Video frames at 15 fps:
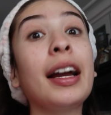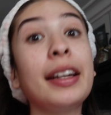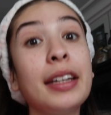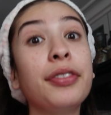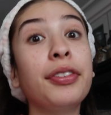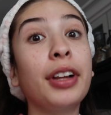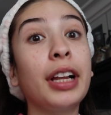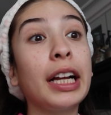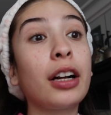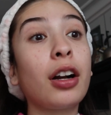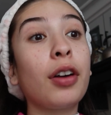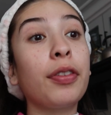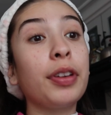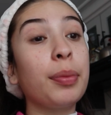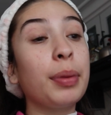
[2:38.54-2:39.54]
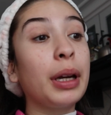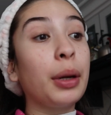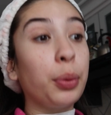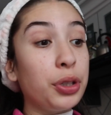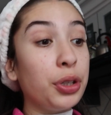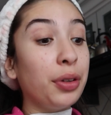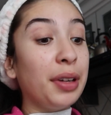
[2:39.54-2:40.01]
I did feel like coffee, but I
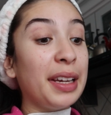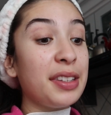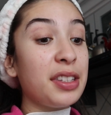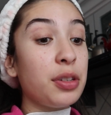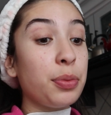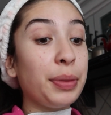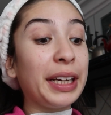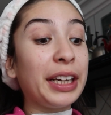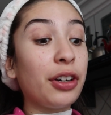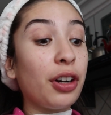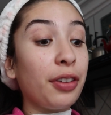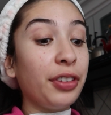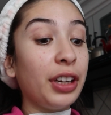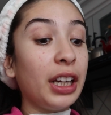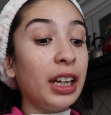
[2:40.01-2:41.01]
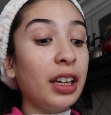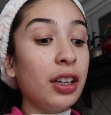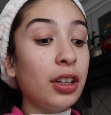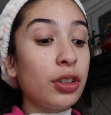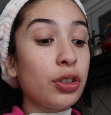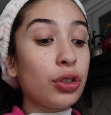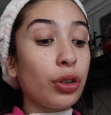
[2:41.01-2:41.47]
was too lazy to make coffee.
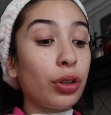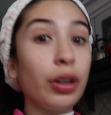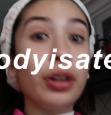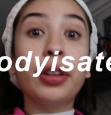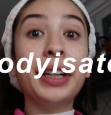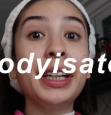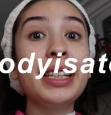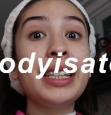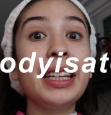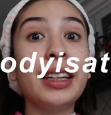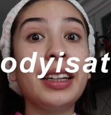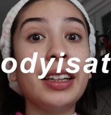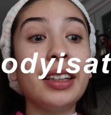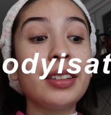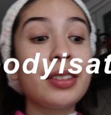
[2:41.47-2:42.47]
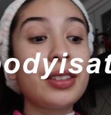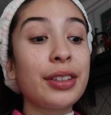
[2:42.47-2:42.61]
So green tea it is.